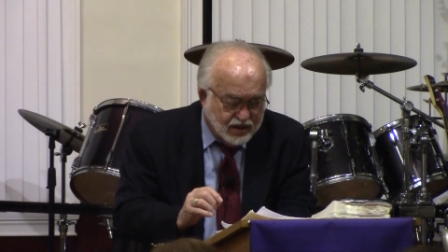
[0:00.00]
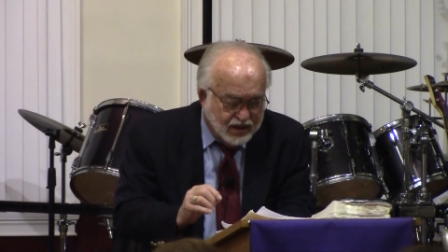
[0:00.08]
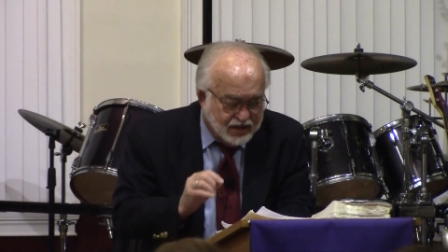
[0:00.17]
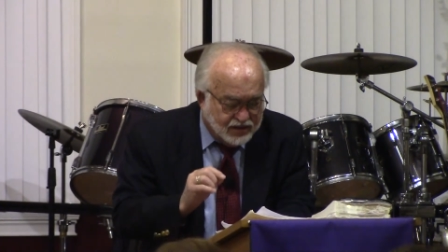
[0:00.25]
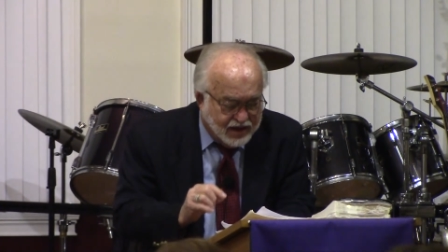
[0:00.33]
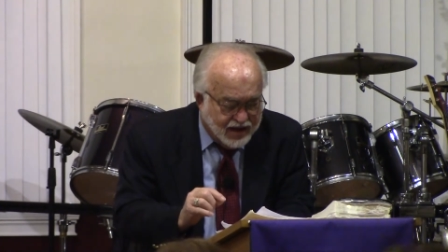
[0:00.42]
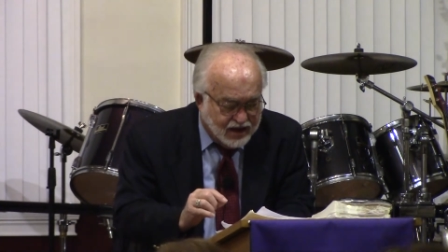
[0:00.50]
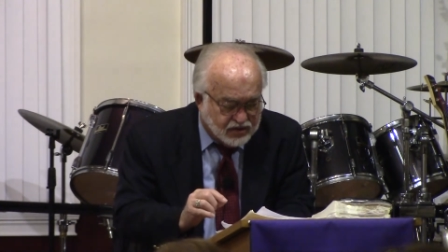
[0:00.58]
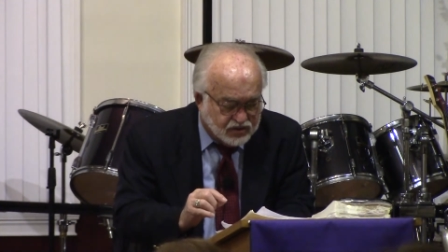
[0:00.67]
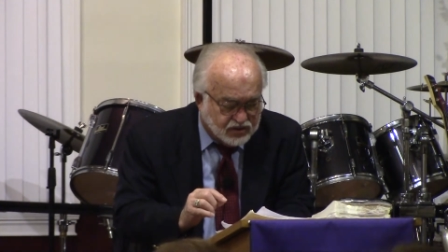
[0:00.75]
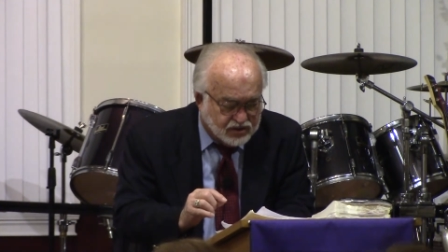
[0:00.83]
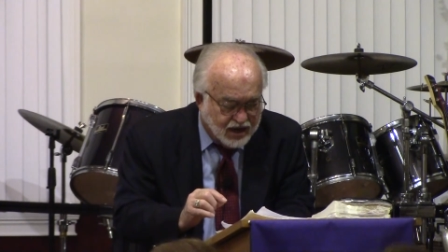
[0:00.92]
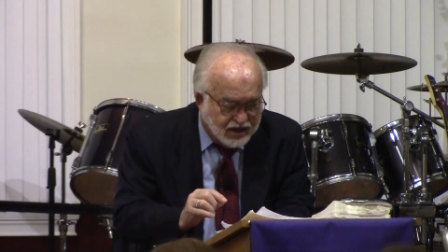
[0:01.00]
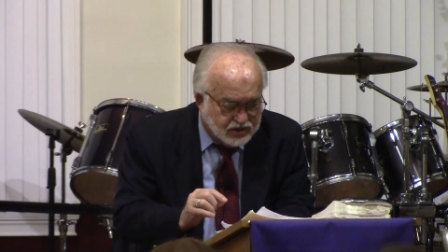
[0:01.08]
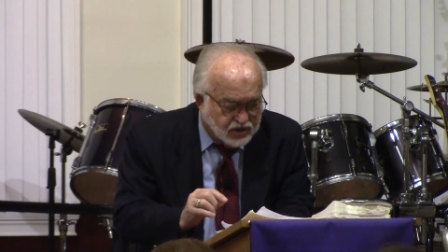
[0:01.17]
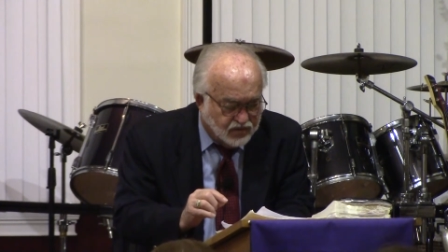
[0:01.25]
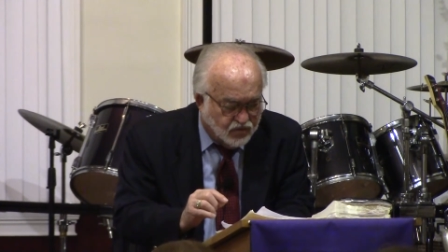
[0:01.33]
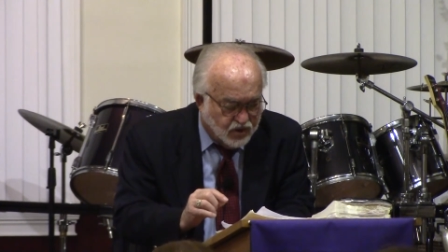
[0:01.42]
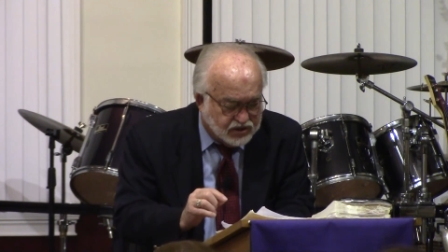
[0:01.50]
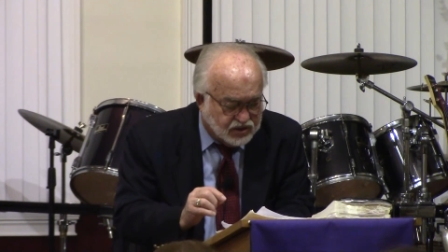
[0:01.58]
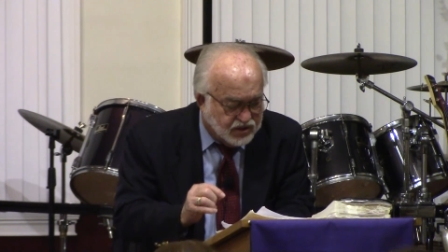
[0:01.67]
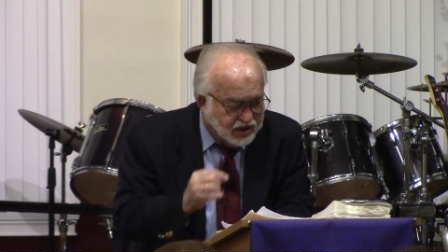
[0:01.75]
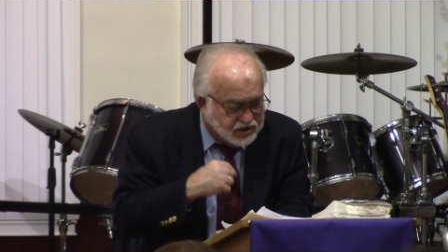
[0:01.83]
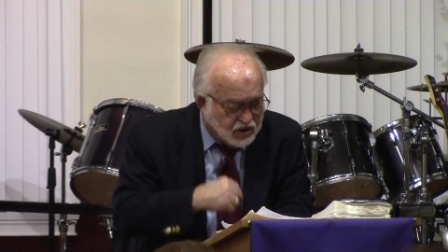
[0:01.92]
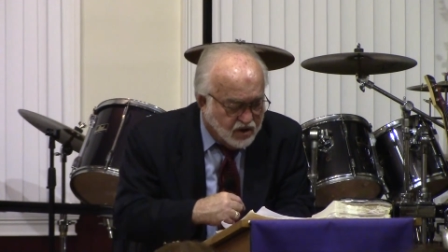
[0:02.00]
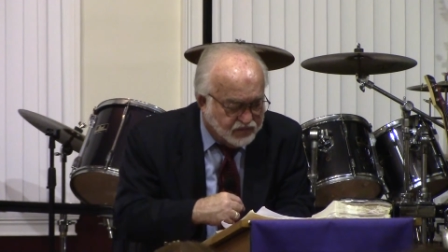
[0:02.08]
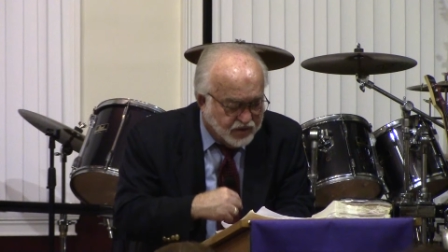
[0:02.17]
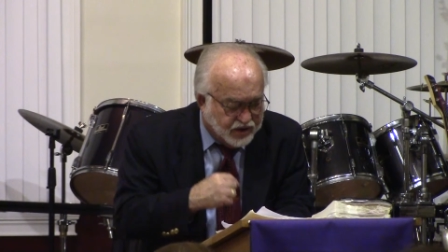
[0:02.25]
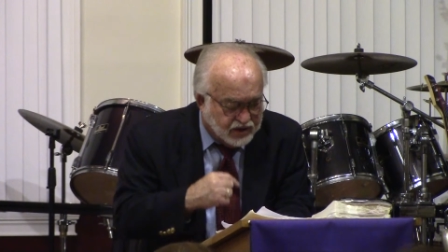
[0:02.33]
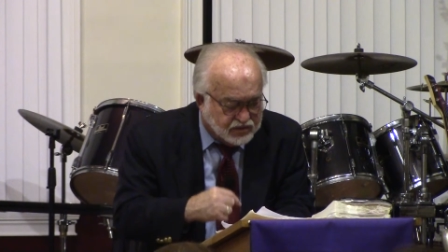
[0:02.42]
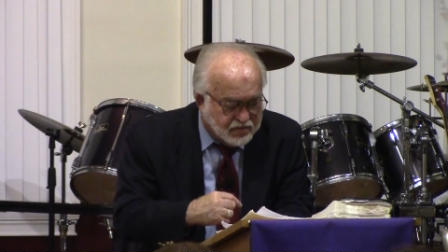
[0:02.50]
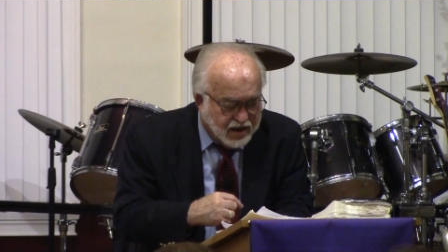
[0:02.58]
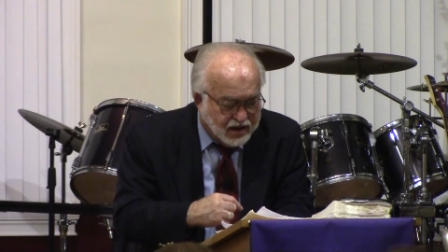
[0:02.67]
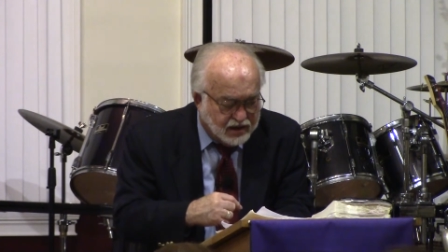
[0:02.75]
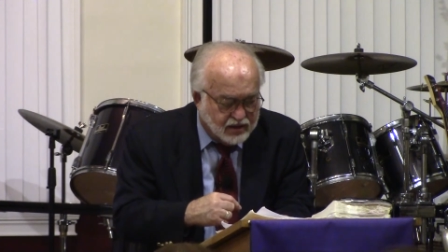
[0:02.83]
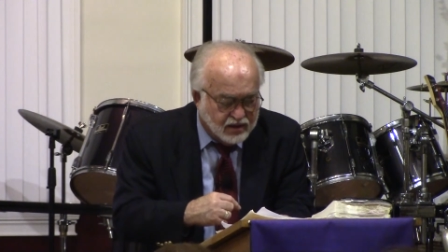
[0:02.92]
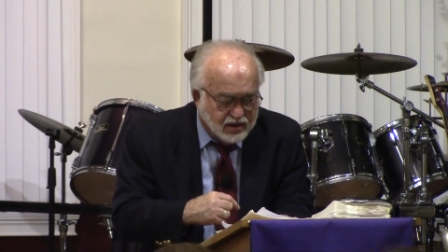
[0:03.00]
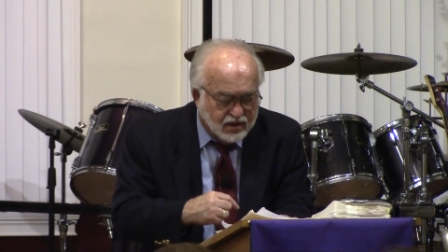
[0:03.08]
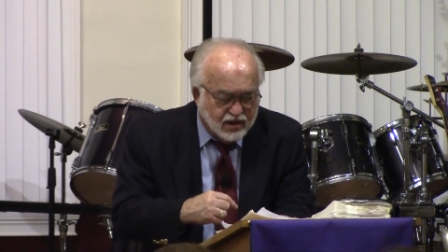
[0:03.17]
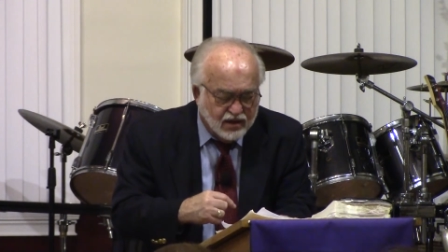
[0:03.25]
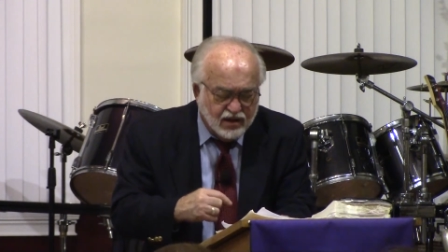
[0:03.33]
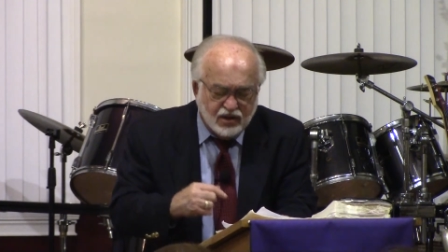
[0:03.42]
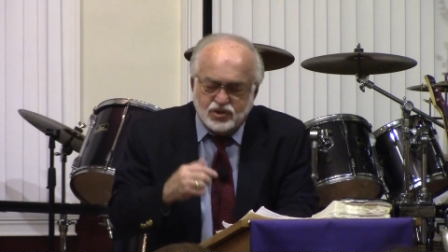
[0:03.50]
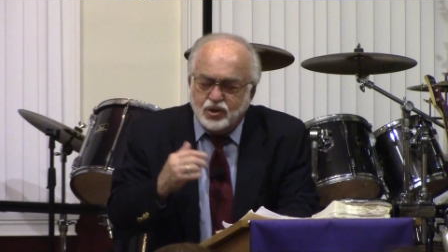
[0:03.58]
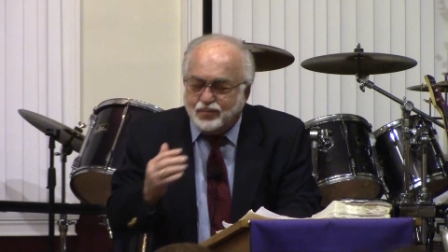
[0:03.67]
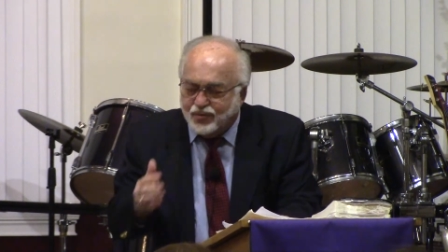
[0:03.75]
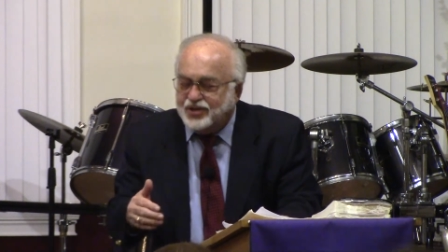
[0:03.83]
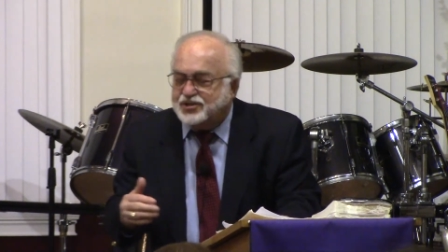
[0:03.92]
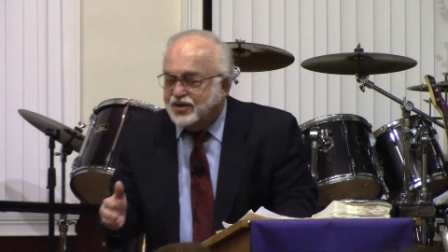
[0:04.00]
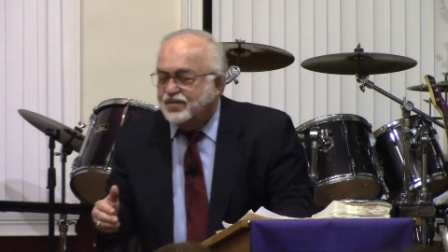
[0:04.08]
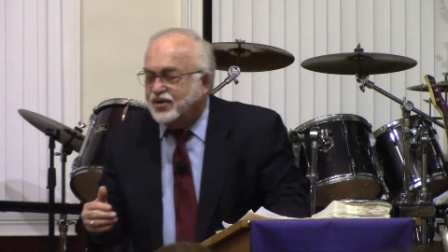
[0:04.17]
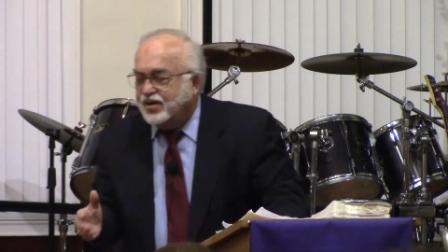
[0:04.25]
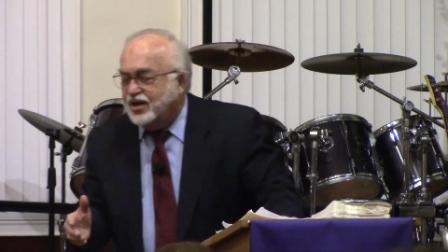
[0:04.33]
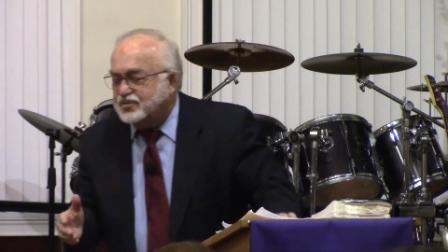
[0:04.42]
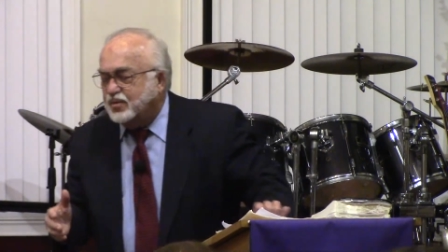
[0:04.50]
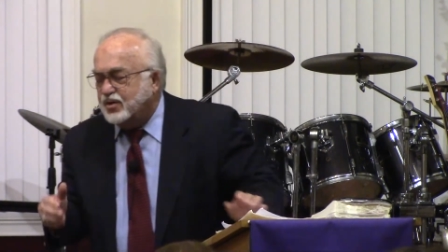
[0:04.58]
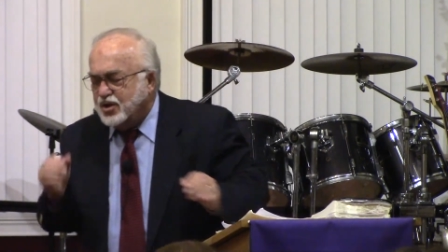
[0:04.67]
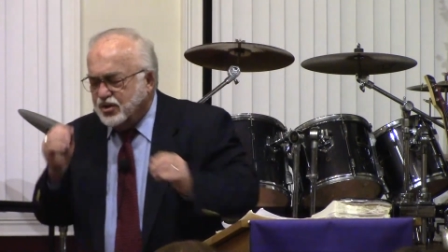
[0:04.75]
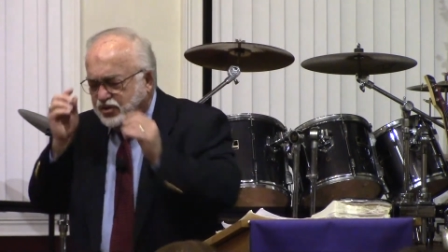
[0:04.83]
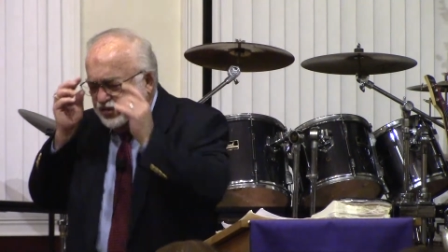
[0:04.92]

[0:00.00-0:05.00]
in the exercise of which this offering is made is the preaching of the gospel.